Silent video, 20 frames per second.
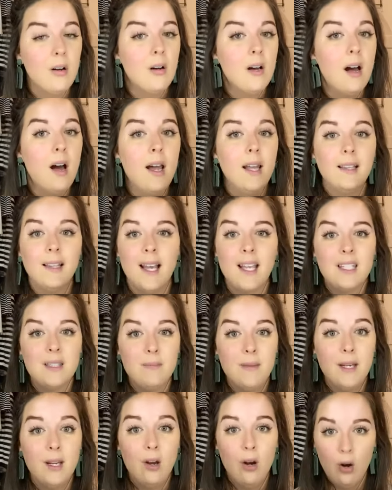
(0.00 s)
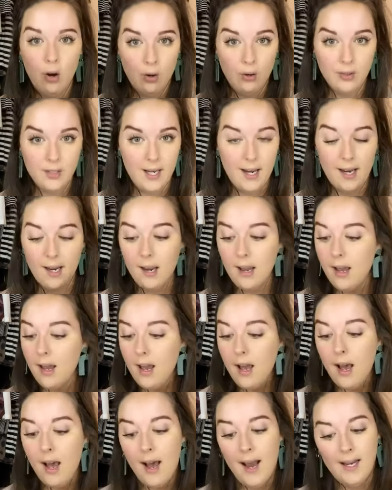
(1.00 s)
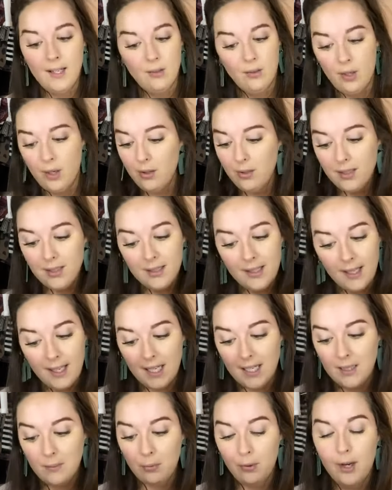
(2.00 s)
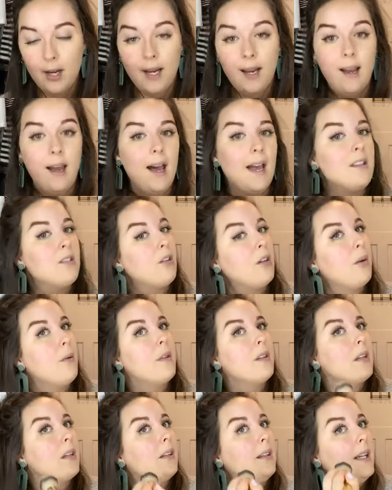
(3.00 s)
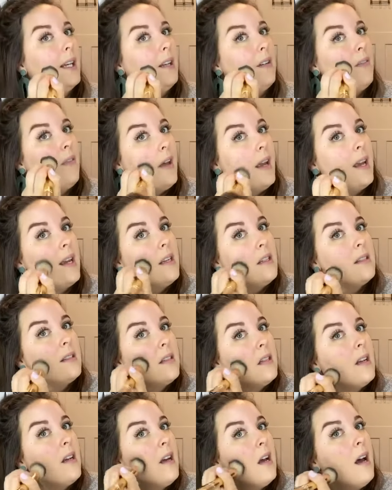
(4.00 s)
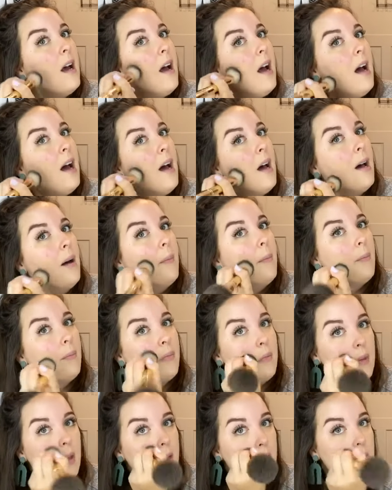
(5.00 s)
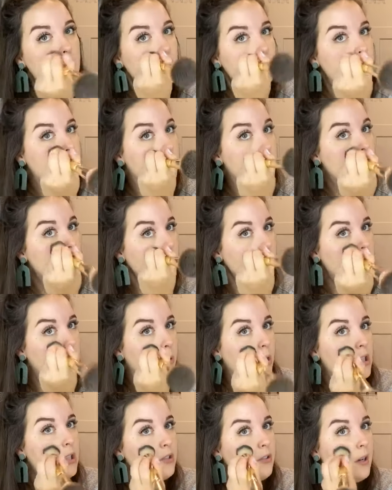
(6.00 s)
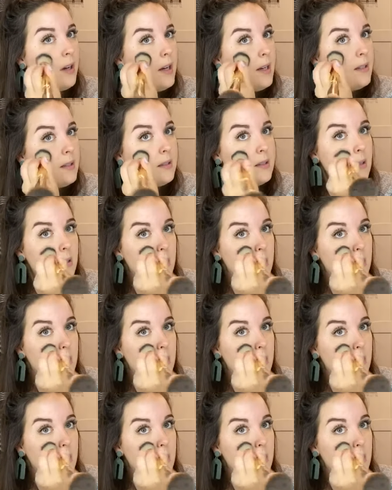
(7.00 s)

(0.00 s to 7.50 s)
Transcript: It lasts me all day. I don't use a setting spray. I spray with a clean face and just moisturized.